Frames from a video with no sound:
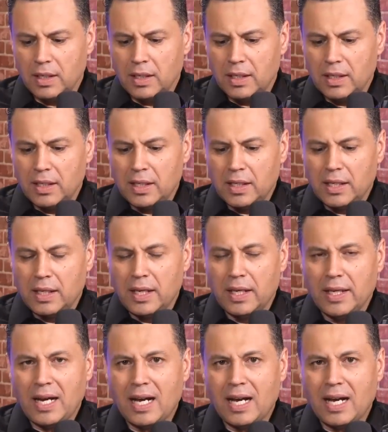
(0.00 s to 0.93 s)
accuracy,